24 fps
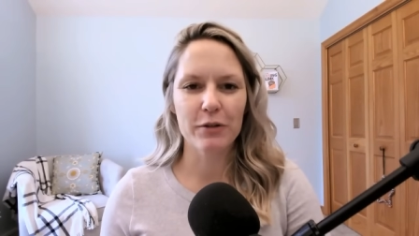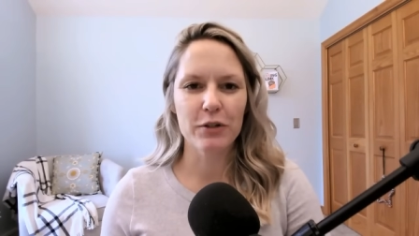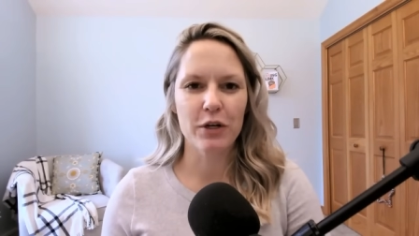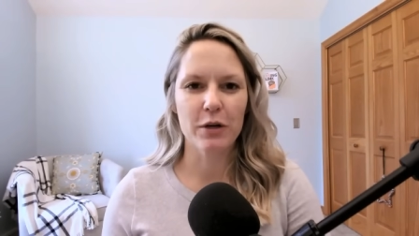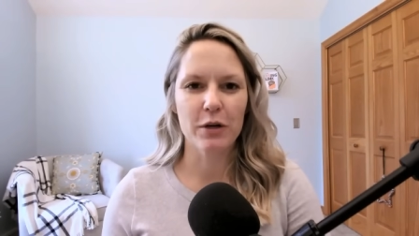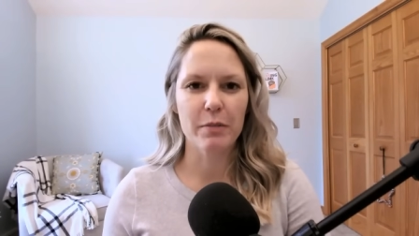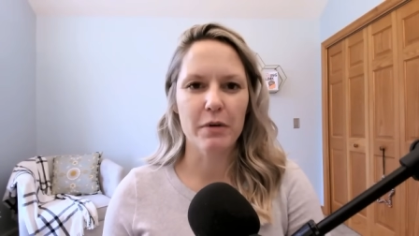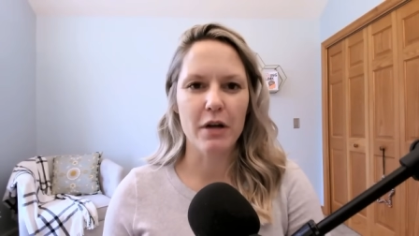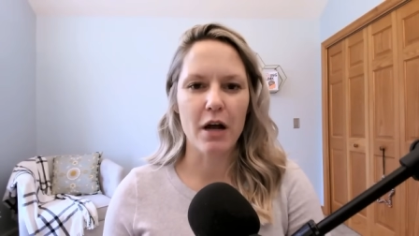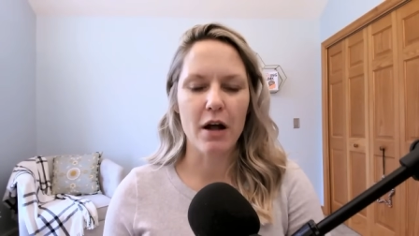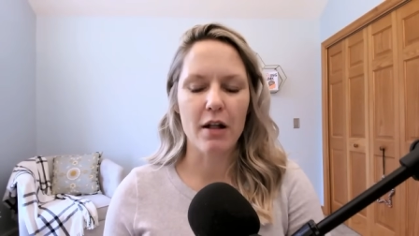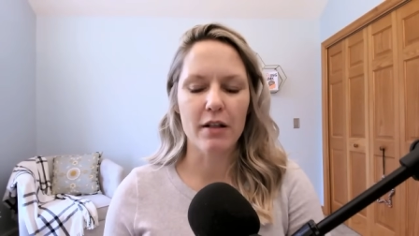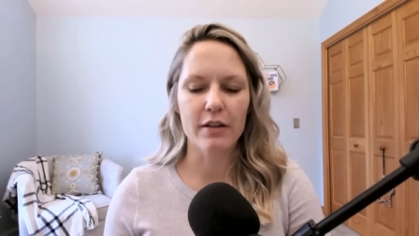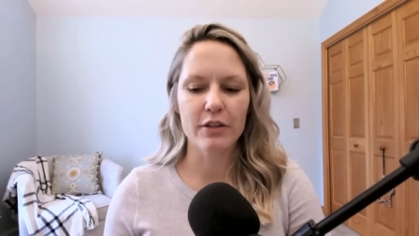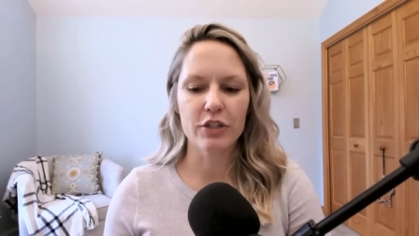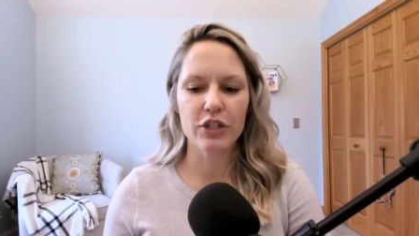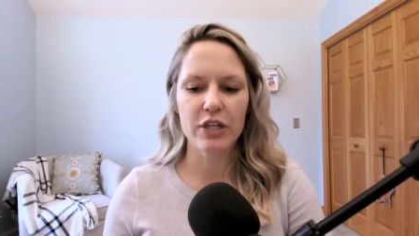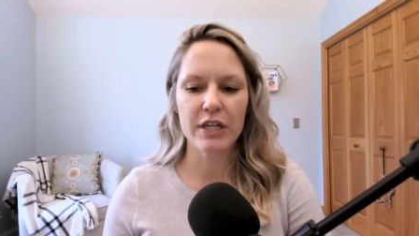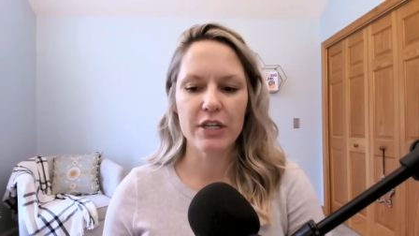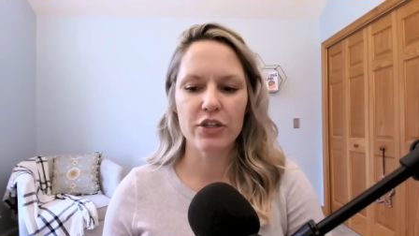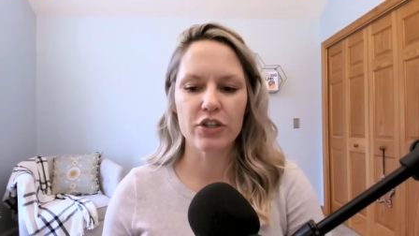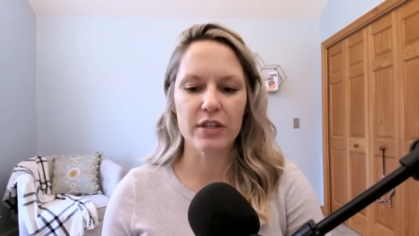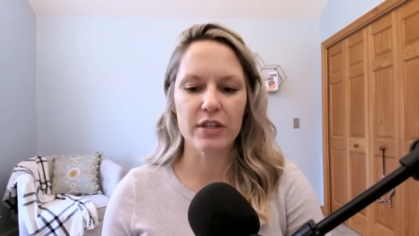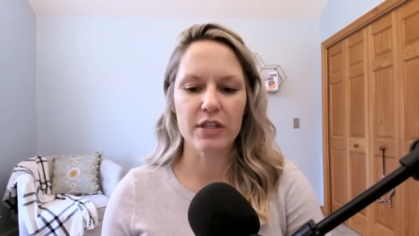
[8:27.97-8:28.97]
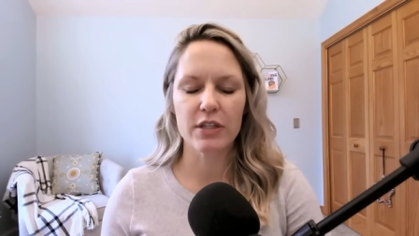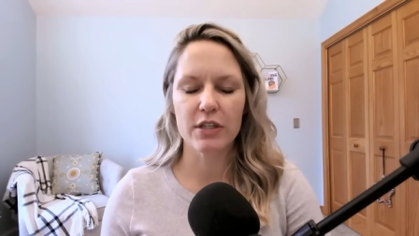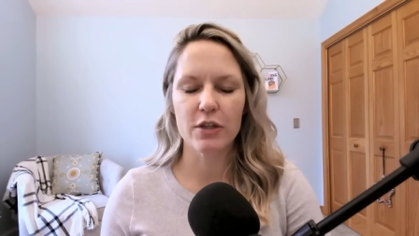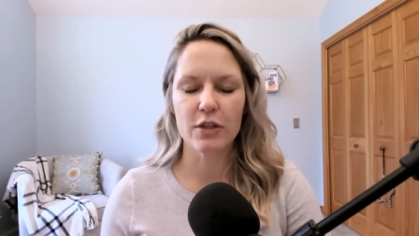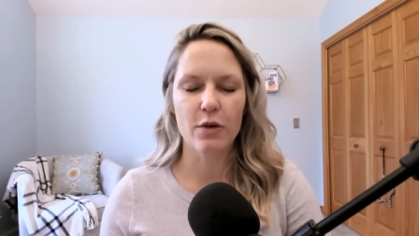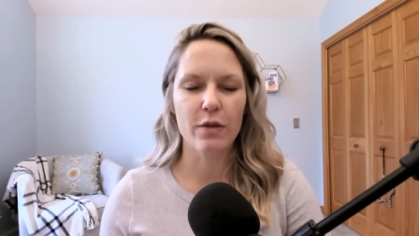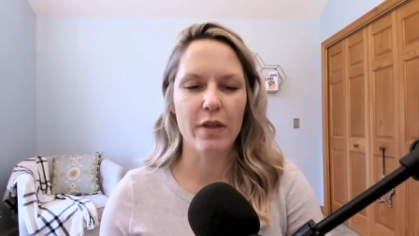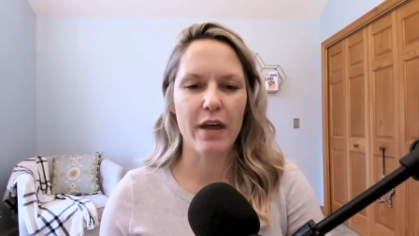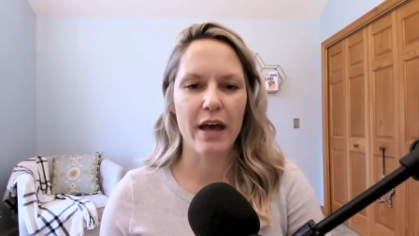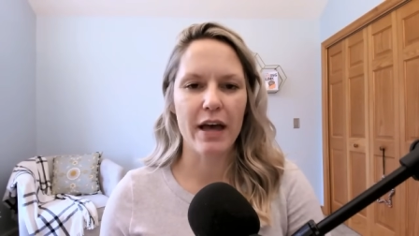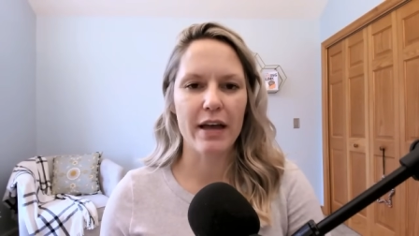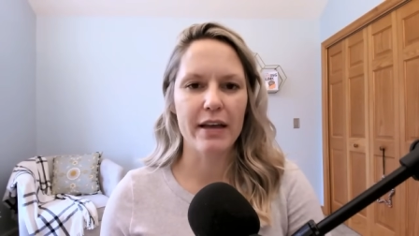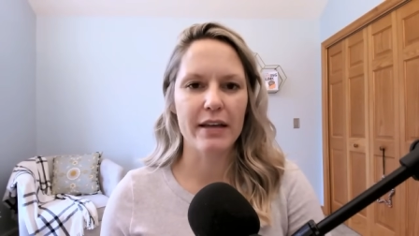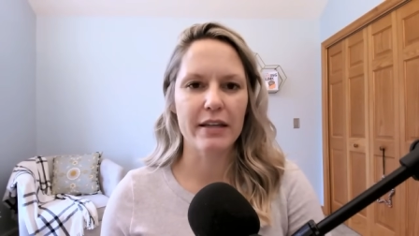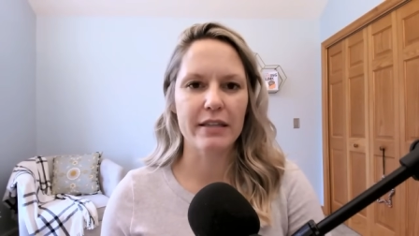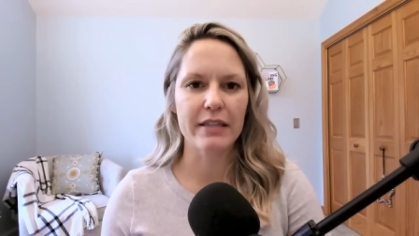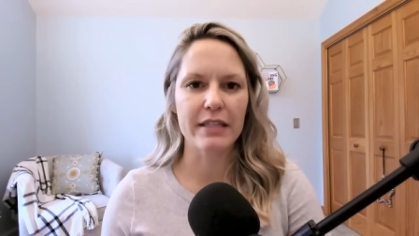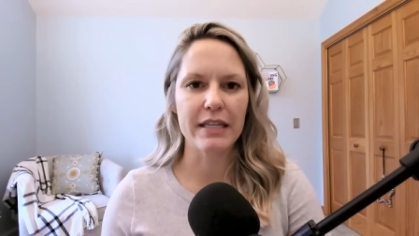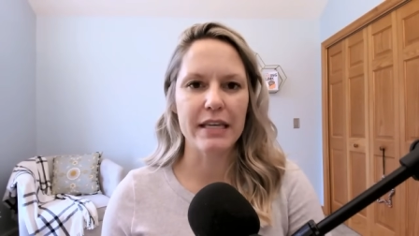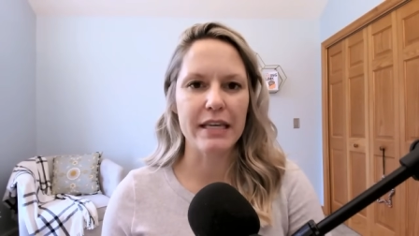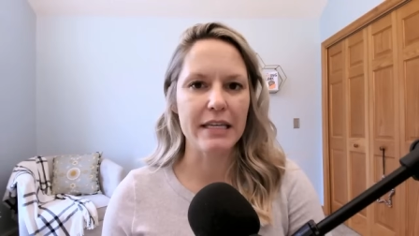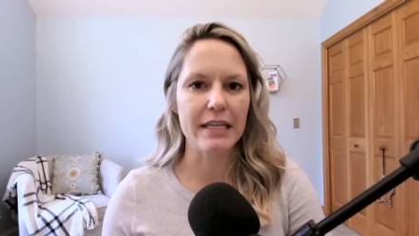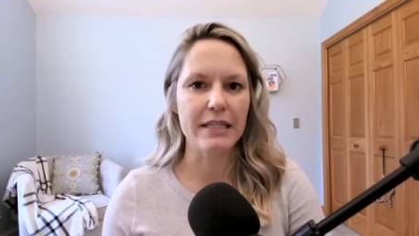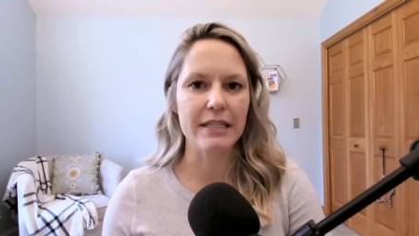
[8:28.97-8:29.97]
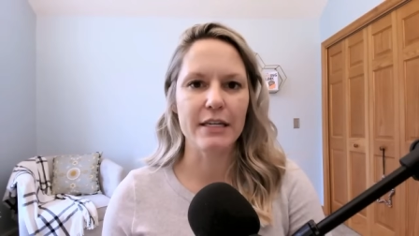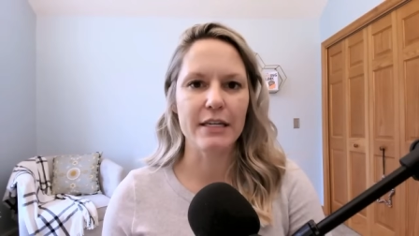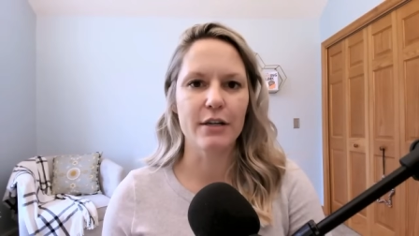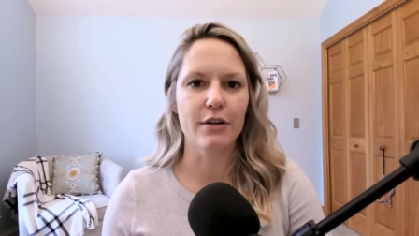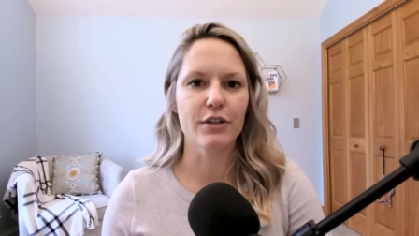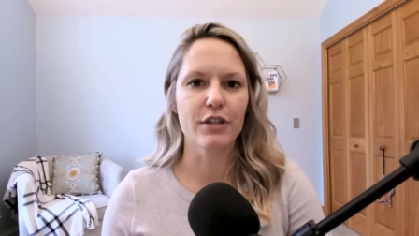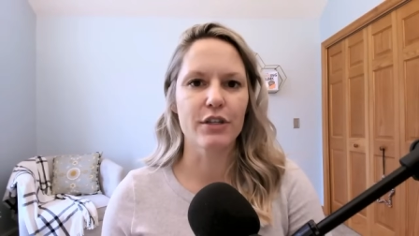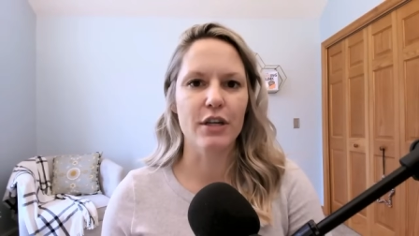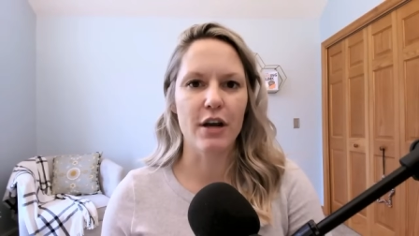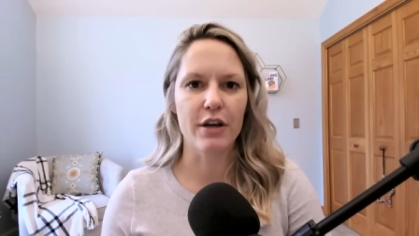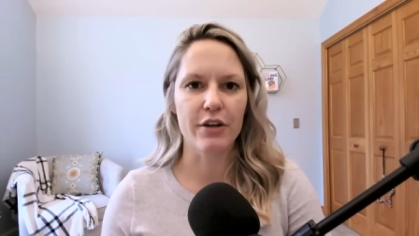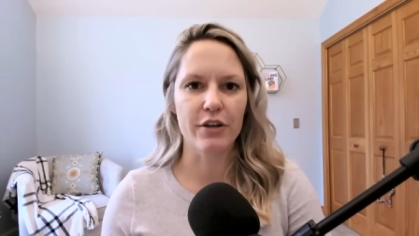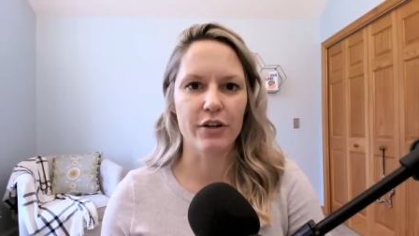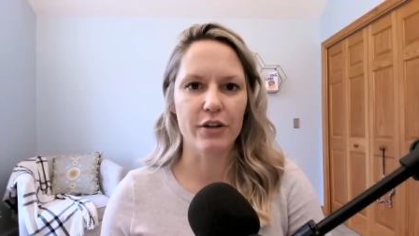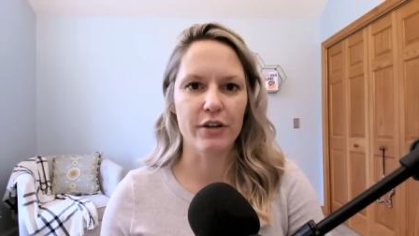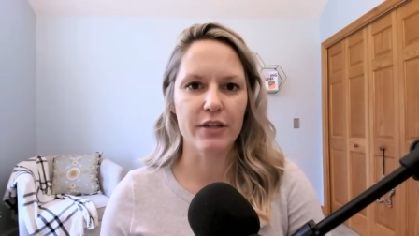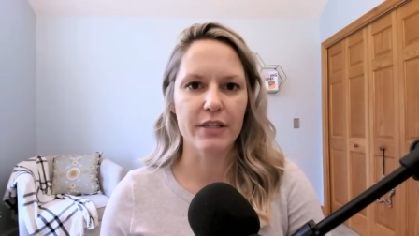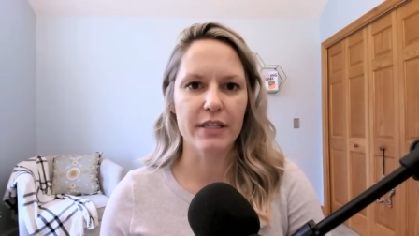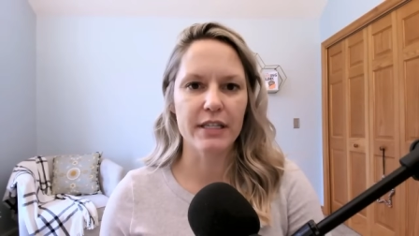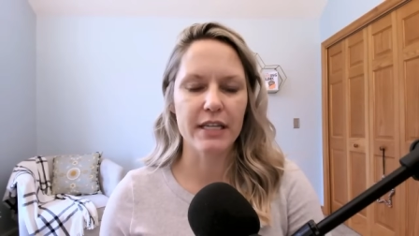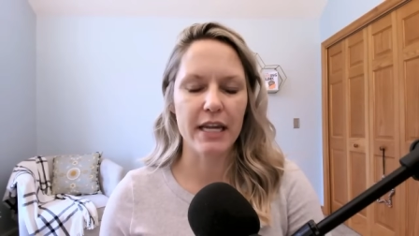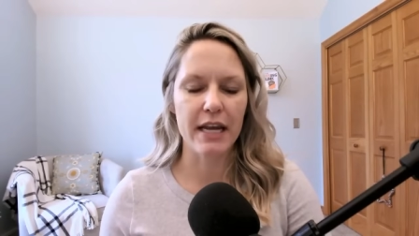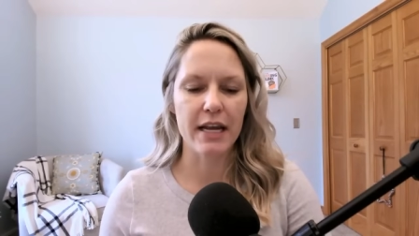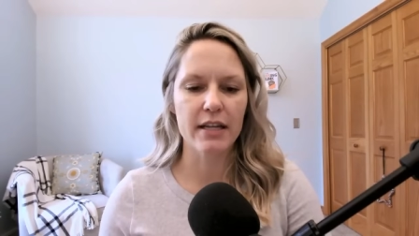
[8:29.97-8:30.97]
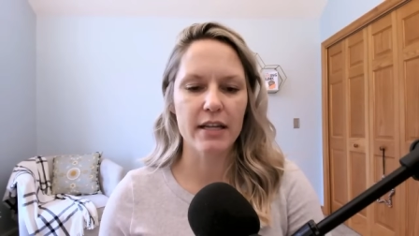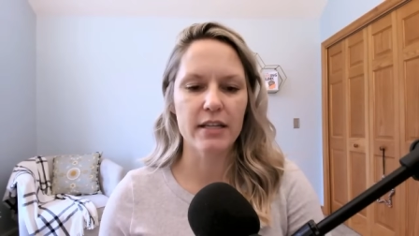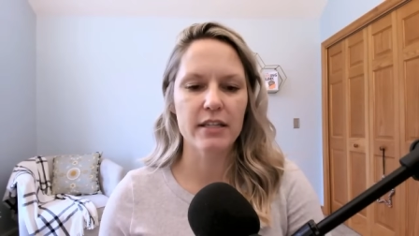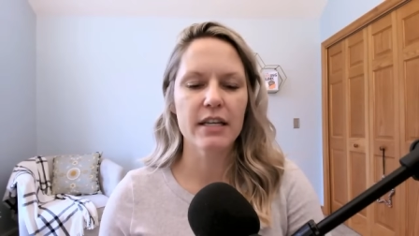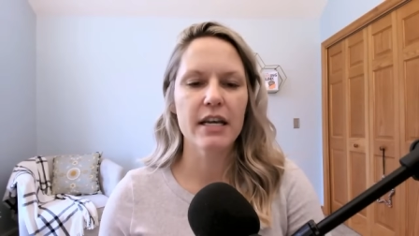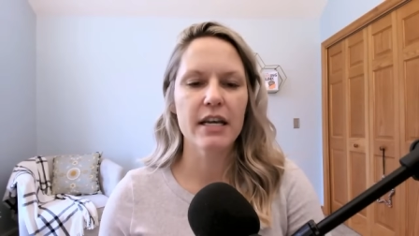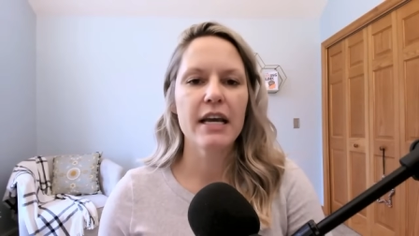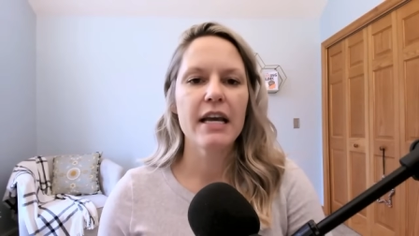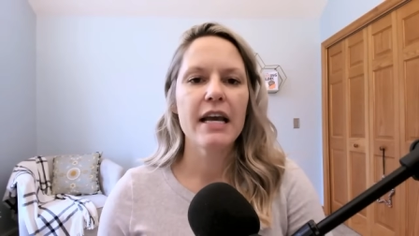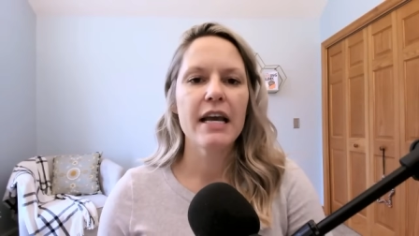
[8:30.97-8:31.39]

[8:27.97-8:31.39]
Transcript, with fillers: terminology just so that it's easier to understand.